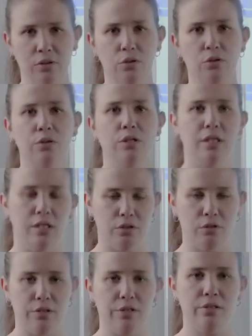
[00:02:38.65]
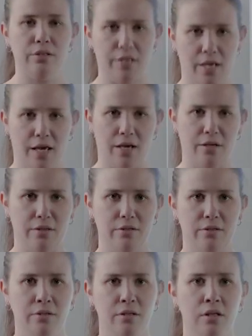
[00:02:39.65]
you're going to increase the
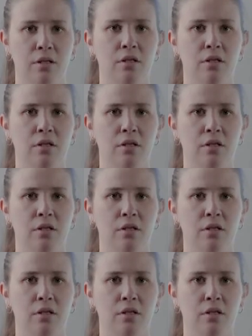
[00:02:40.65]
chaos.